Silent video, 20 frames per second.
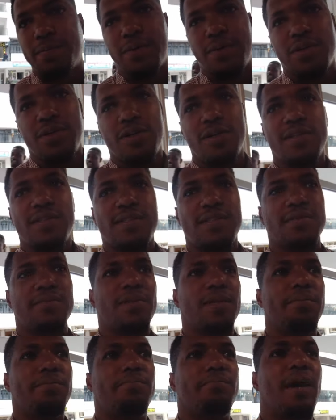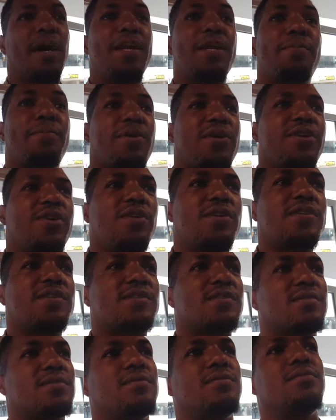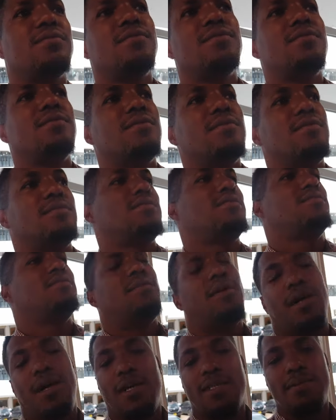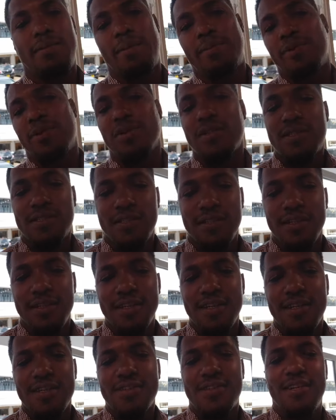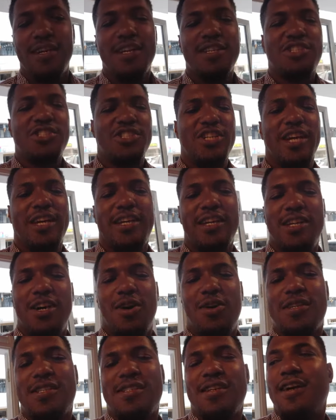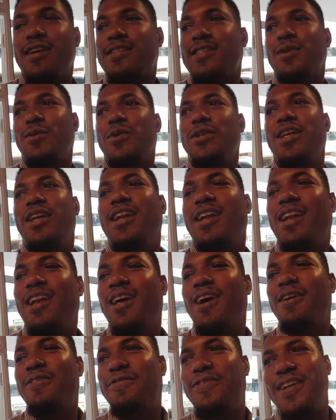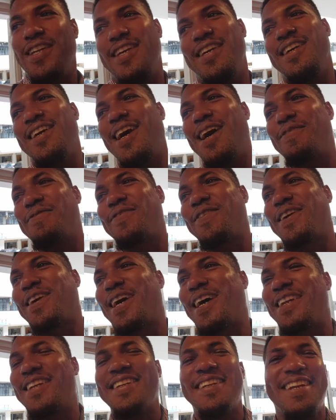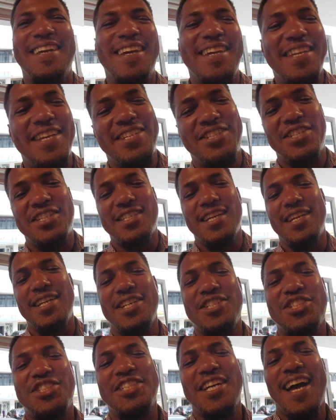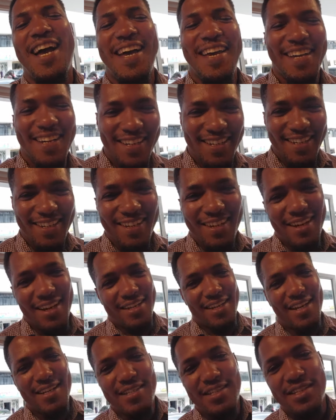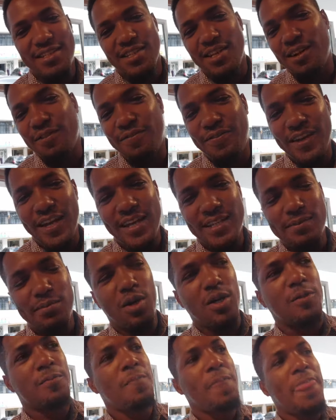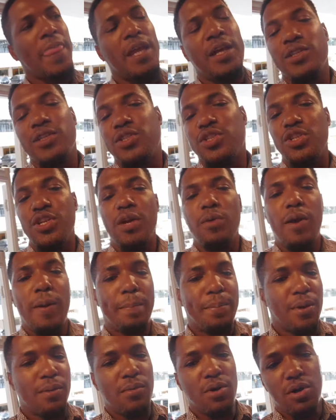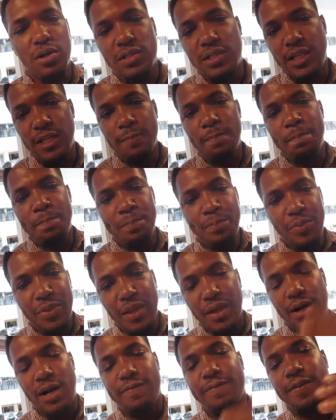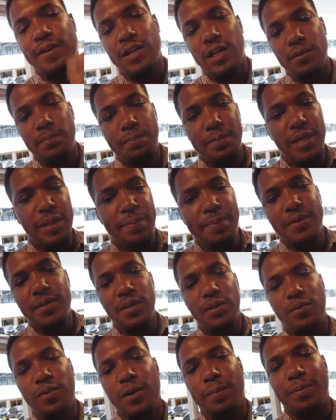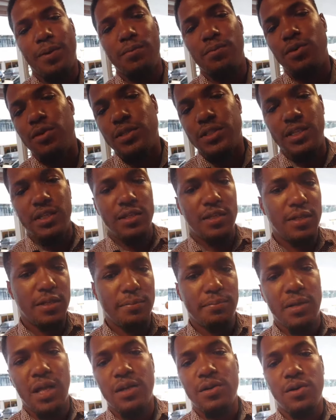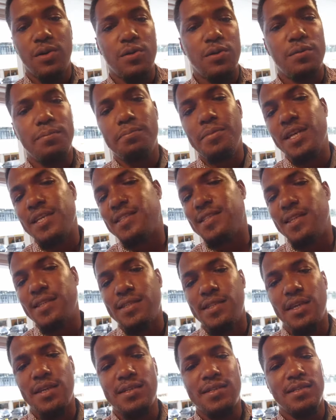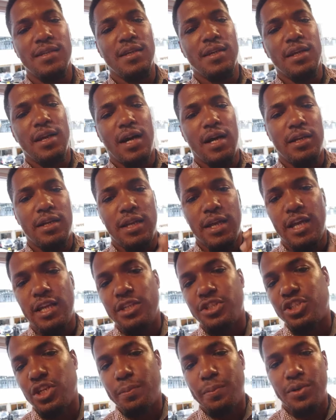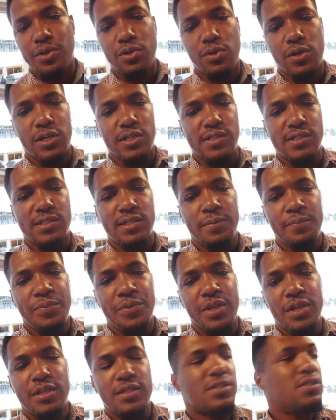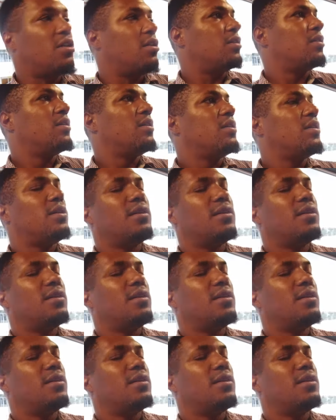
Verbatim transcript: products, body products, all type of products. So let's check it out, starting with a lovely African lady. She's kind of shy, I can't see it in her face, but today we're promoting African people, we're promoting black-owned businesses and entrepreneurs. So